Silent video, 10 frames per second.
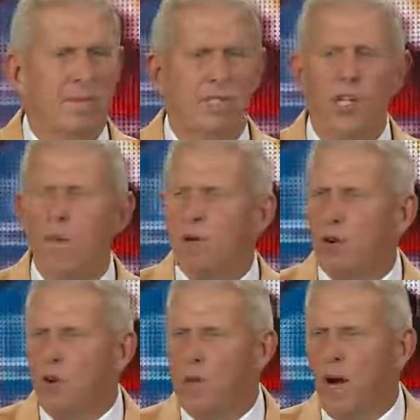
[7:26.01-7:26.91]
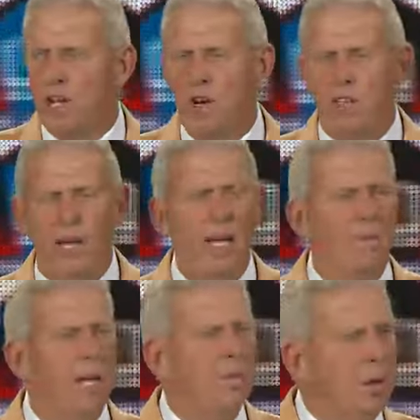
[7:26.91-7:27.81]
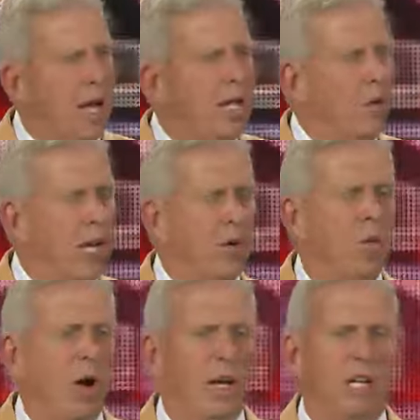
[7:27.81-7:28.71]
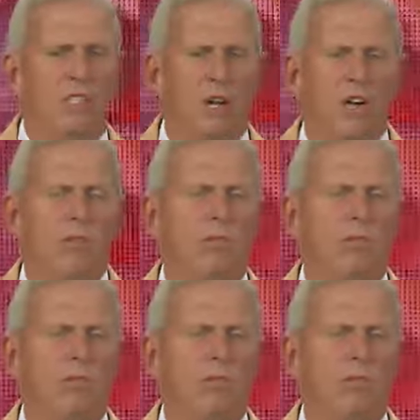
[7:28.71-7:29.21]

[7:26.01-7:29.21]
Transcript: Some group on your team didn't play the way you wanted it to.